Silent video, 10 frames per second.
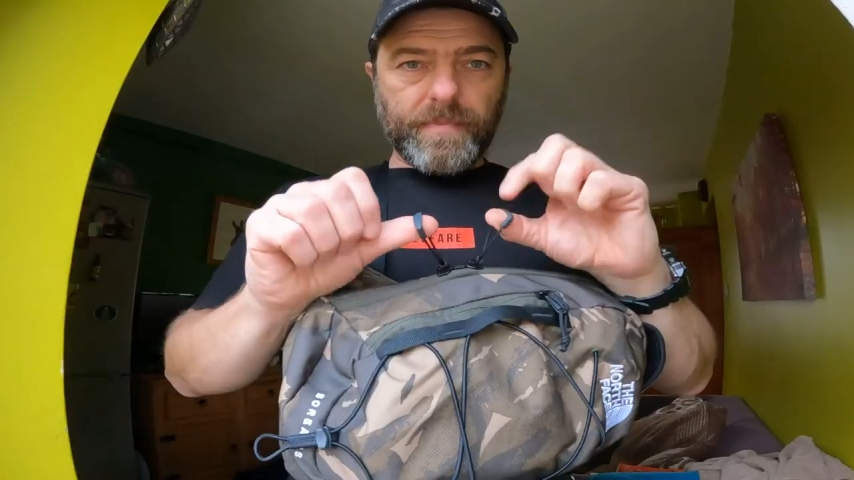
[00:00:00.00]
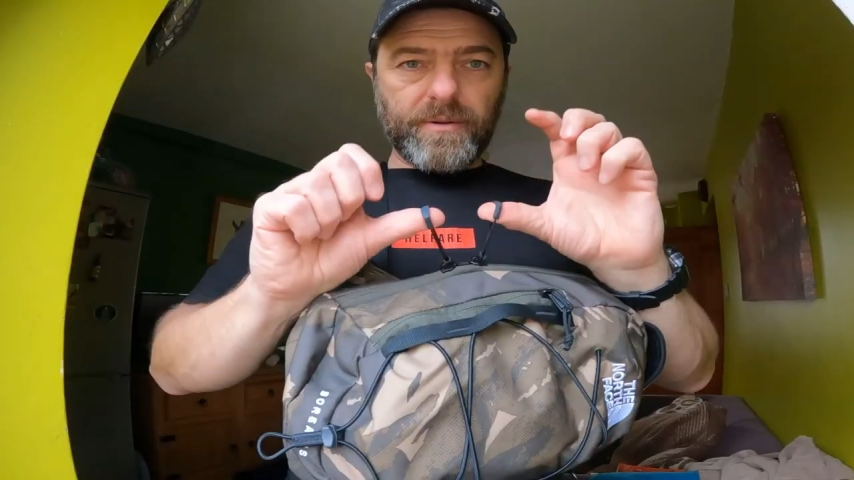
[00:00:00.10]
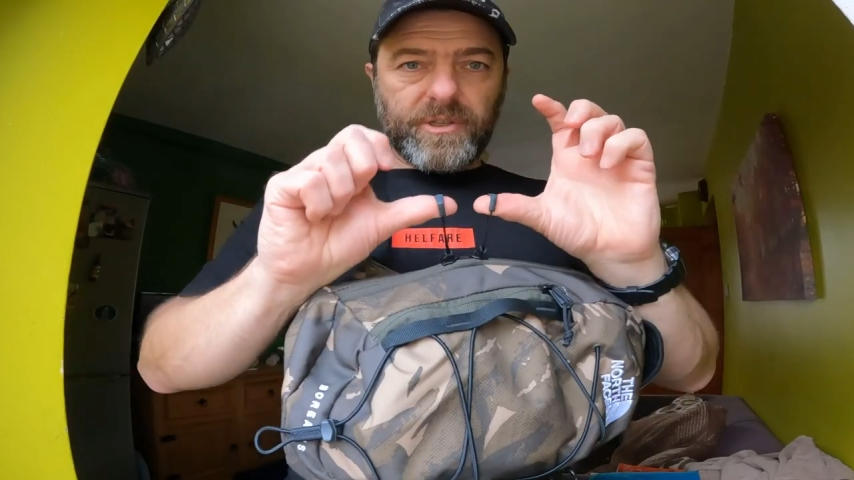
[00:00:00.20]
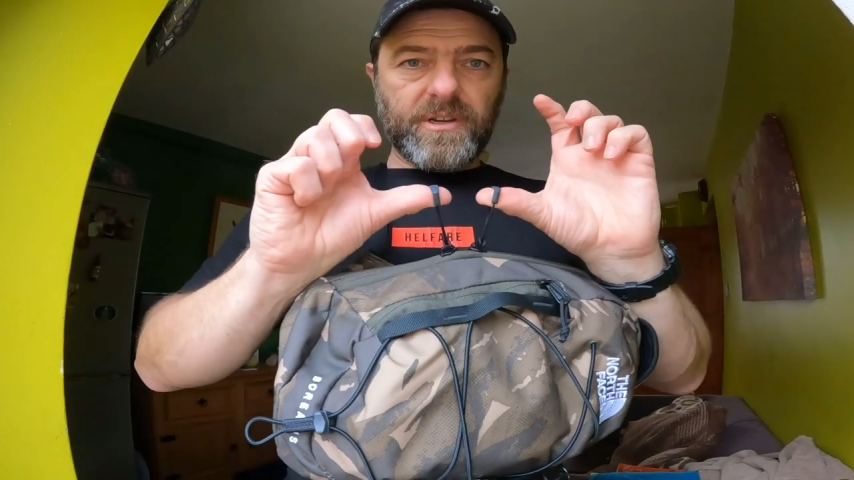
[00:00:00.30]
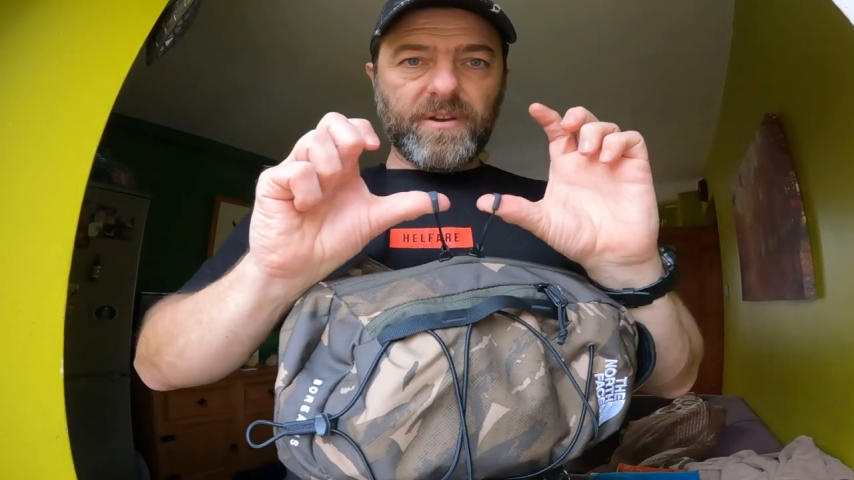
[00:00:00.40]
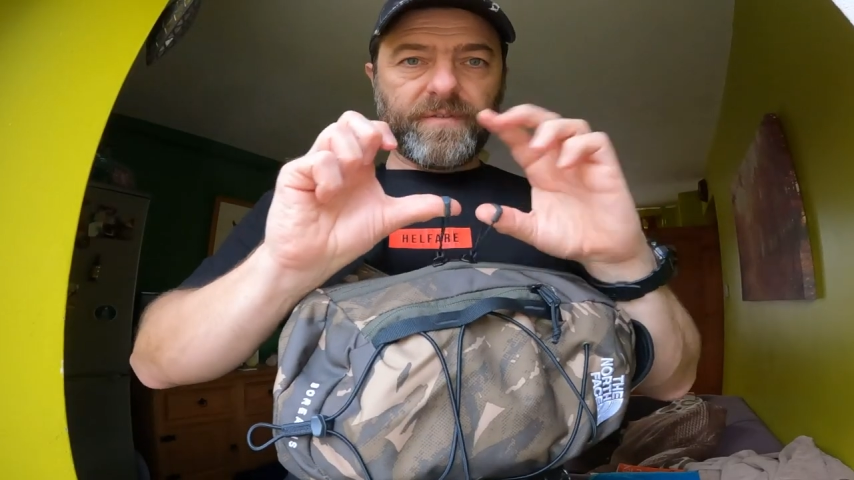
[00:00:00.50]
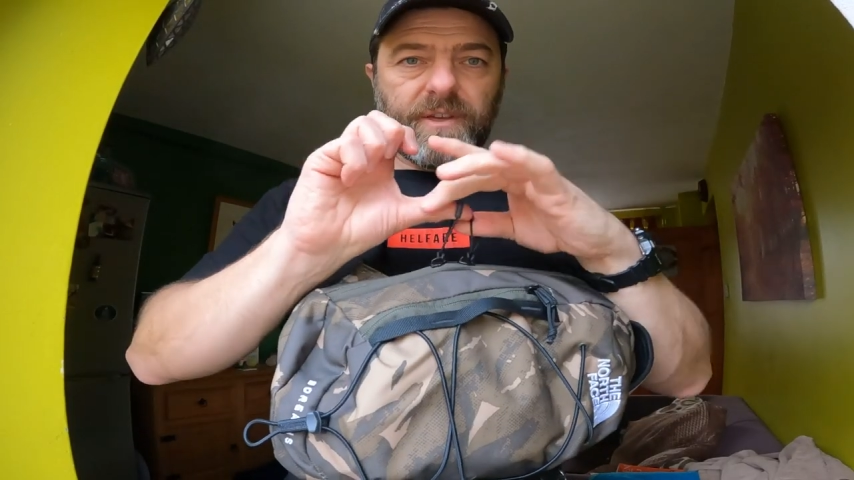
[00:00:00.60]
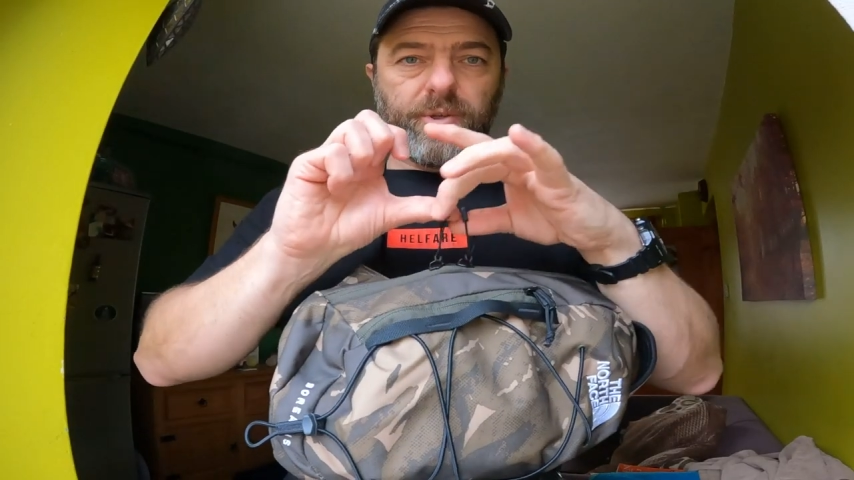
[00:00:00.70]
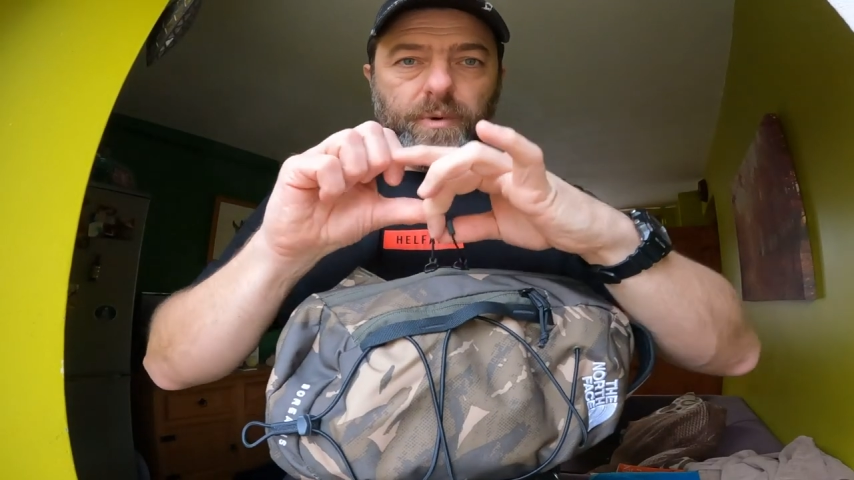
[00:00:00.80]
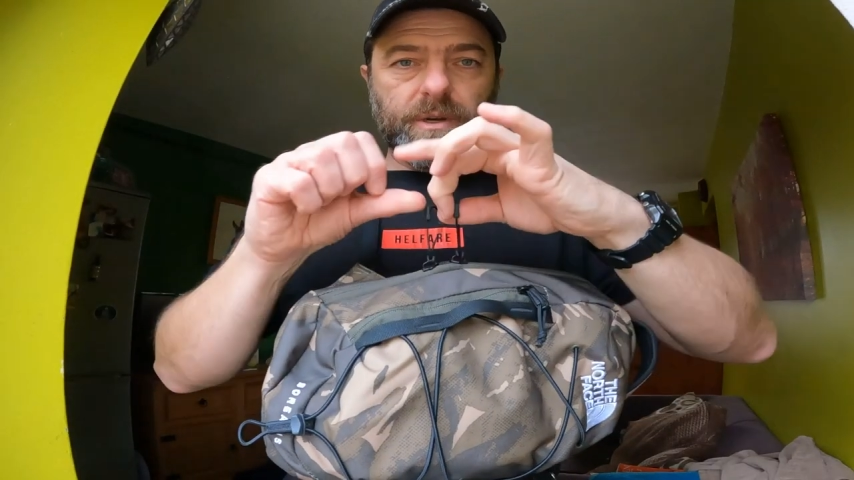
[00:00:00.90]
about stuff,
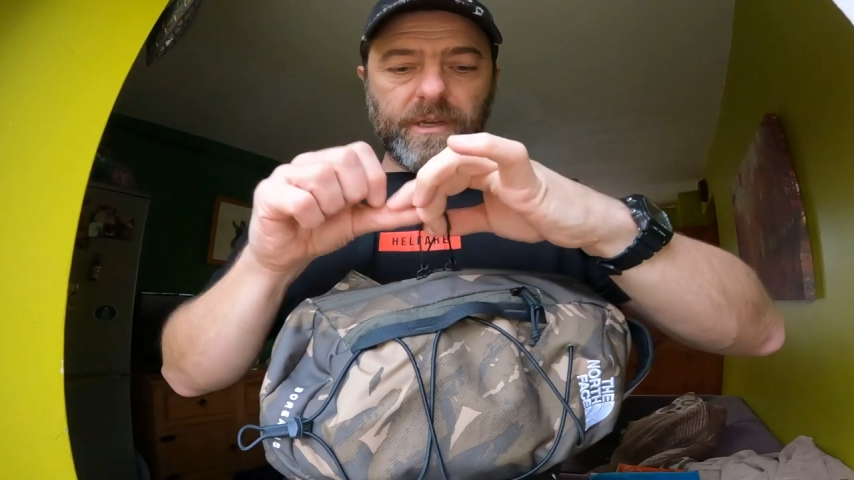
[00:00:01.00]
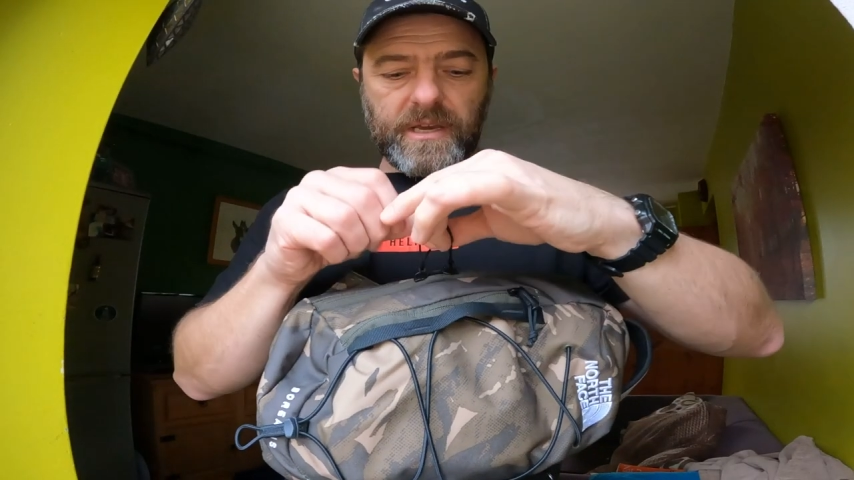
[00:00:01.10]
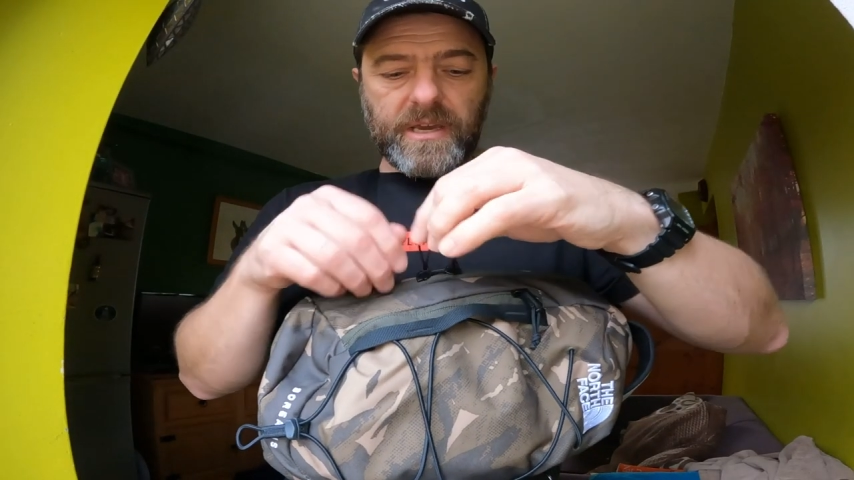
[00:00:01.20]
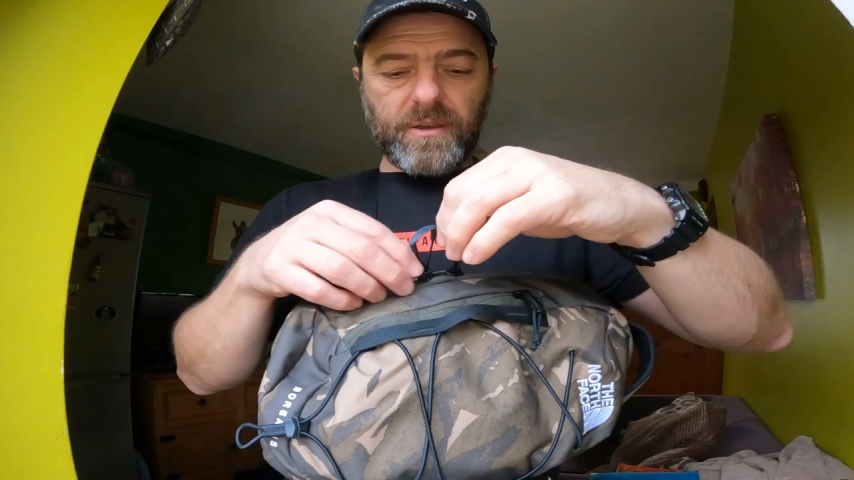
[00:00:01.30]
this one here,